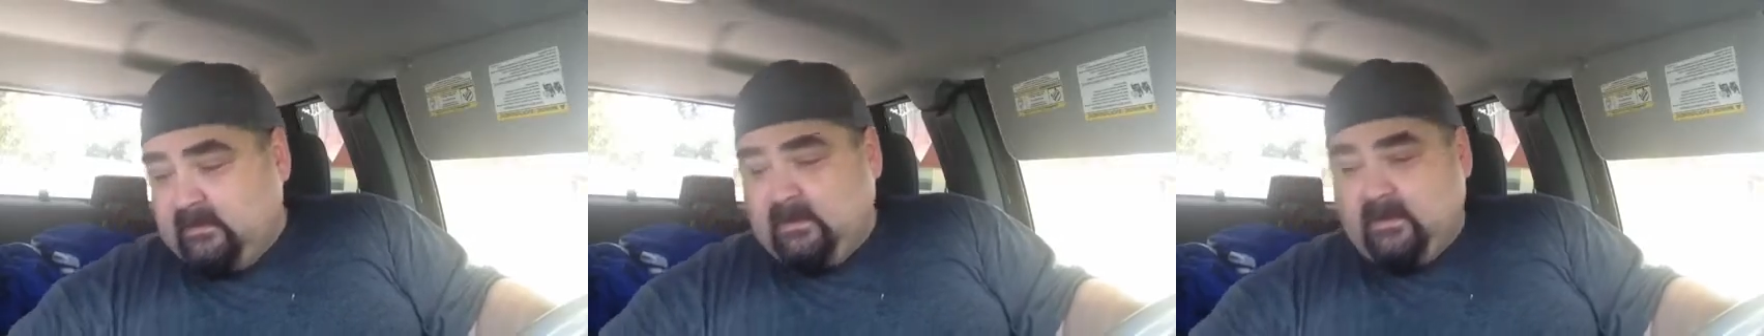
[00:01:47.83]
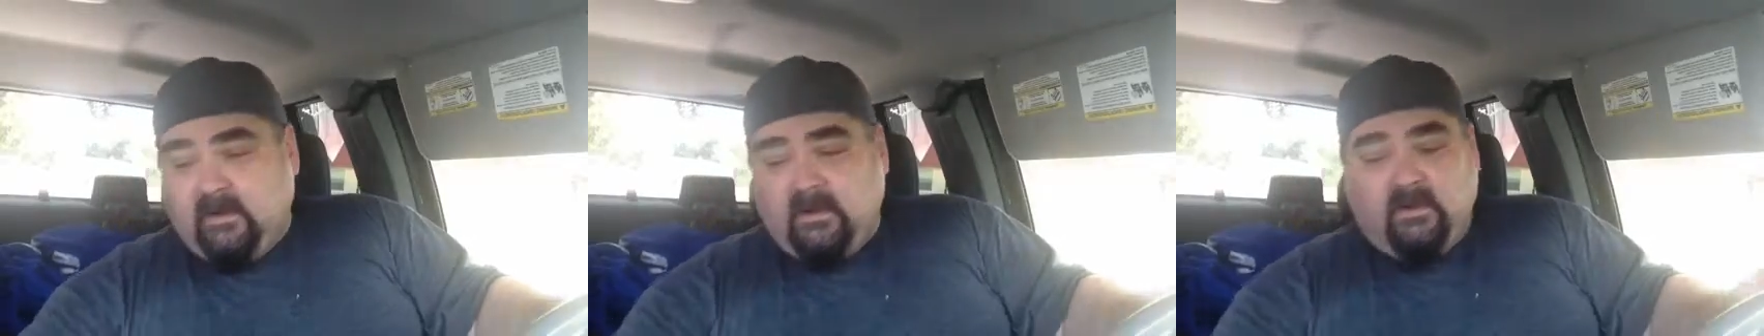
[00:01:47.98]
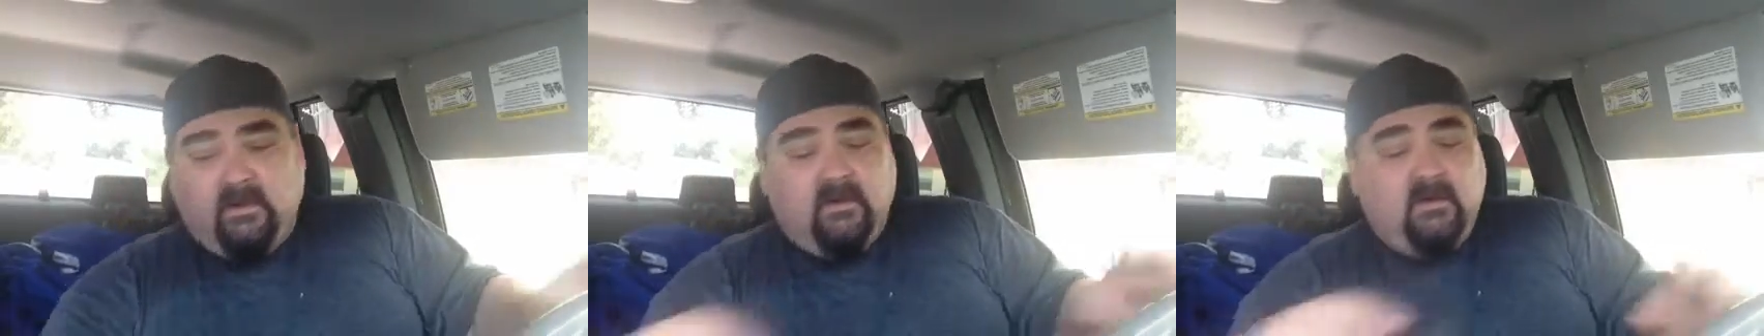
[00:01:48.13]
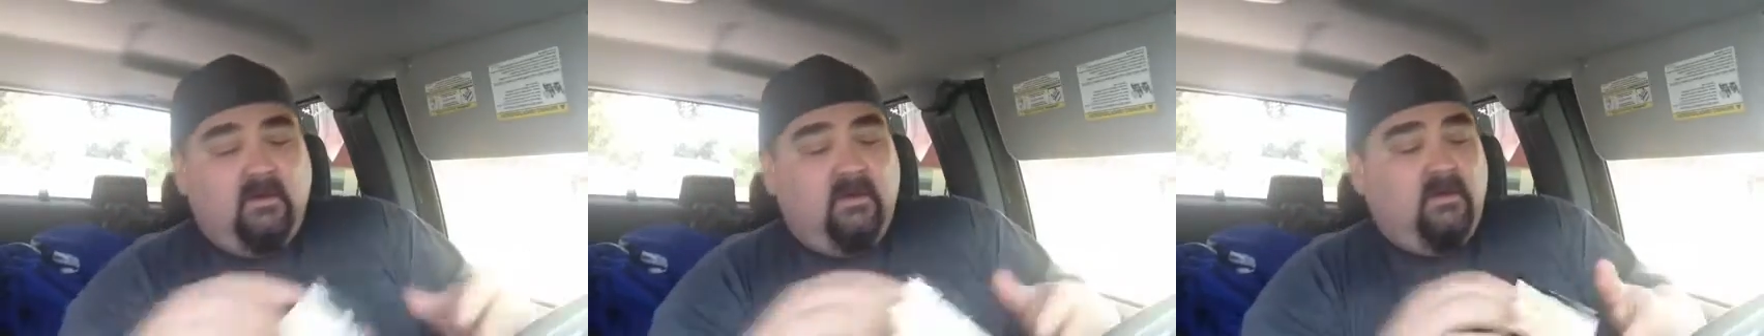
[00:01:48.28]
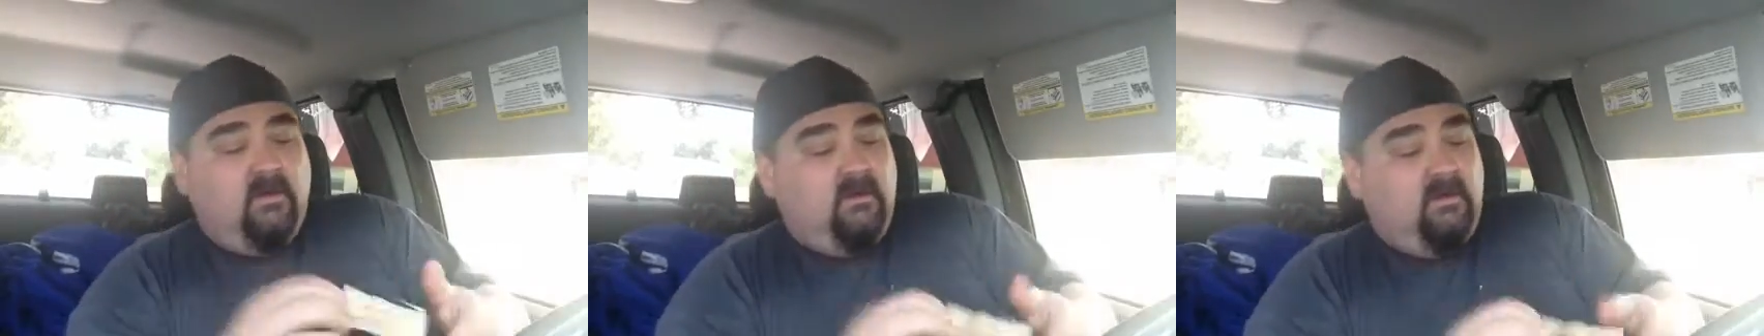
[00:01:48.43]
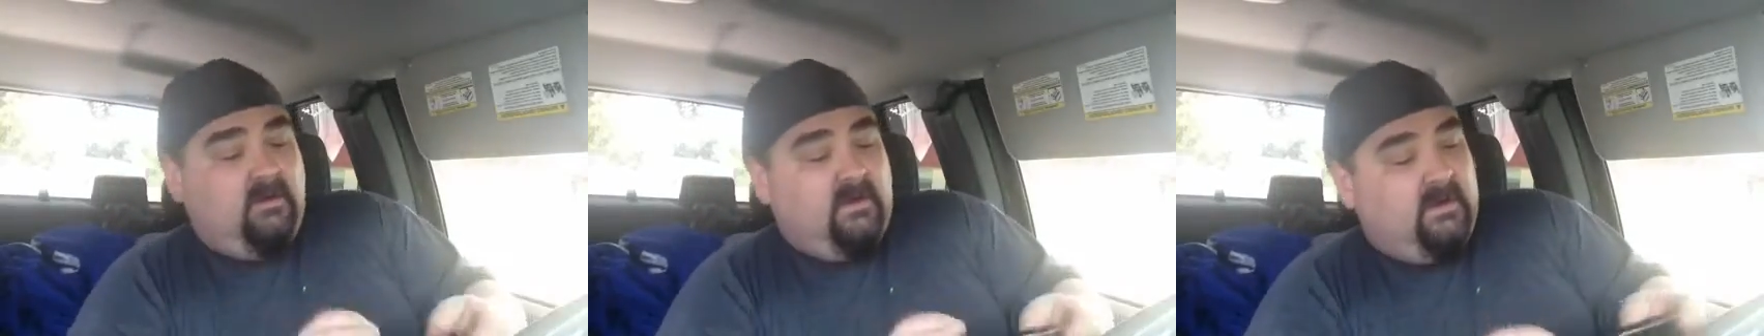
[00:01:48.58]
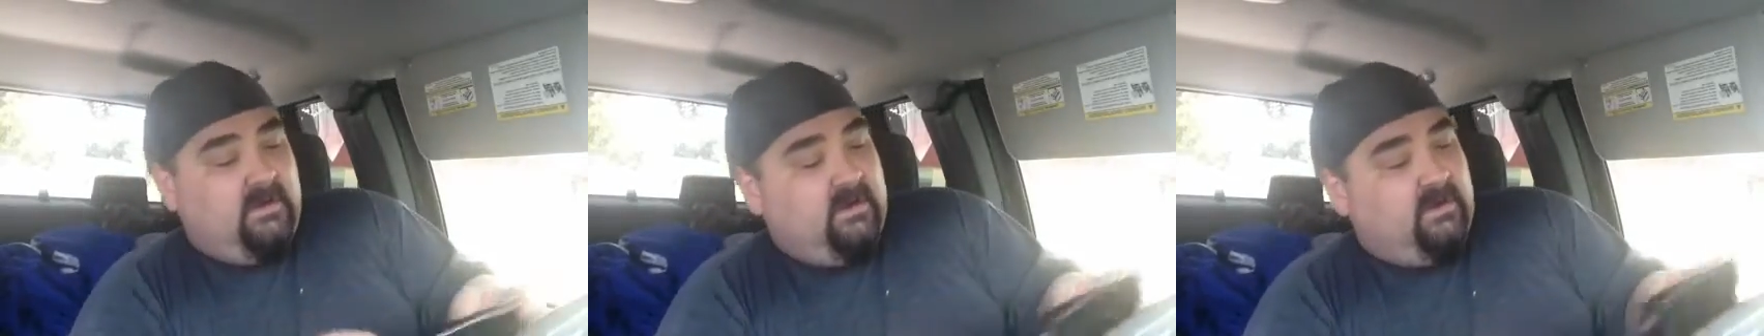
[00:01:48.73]

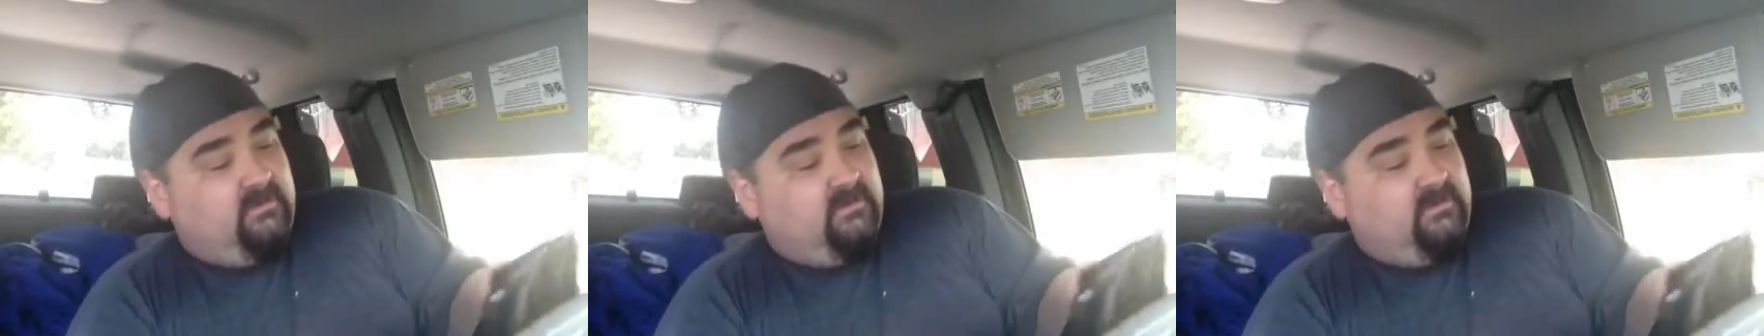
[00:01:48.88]
head